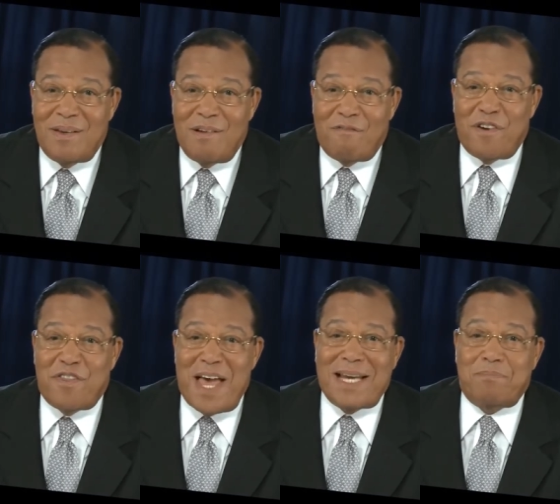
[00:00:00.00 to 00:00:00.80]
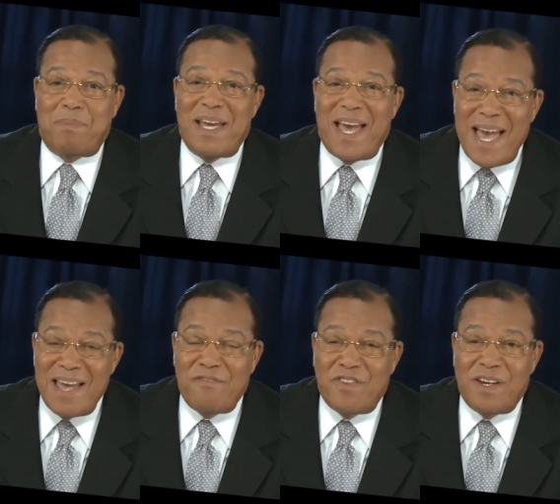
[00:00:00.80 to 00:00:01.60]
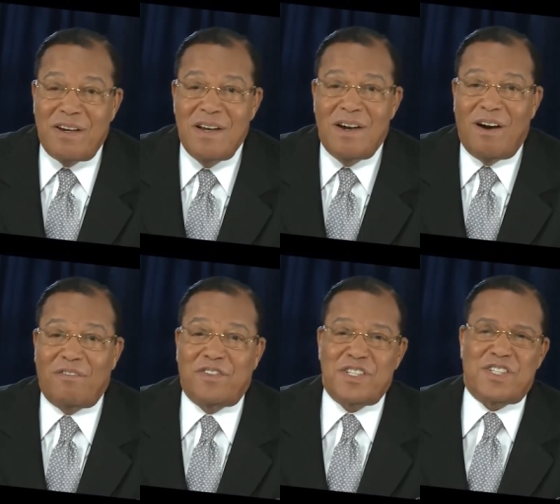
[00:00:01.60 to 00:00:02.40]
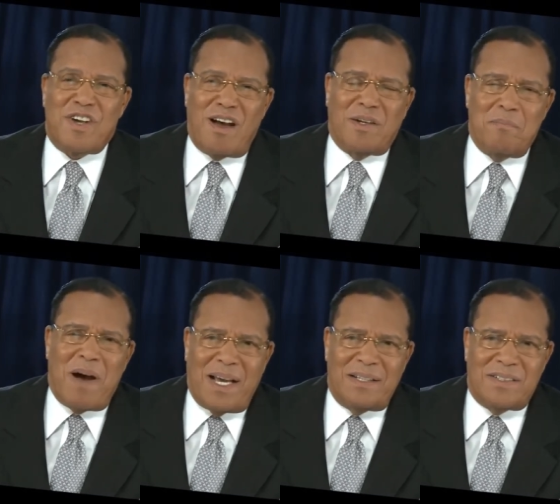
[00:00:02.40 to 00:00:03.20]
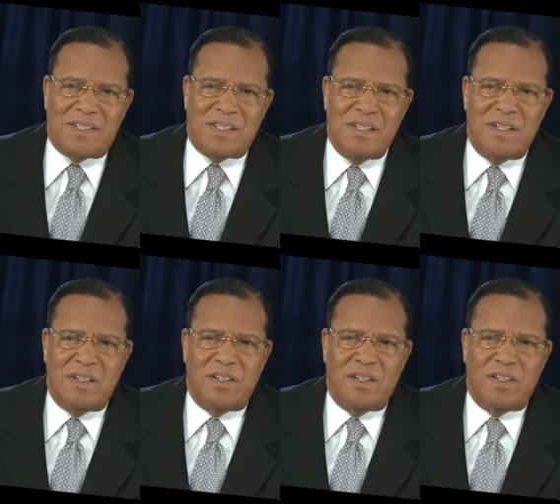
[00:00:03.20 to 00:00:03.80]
for that behavior of the Sodomites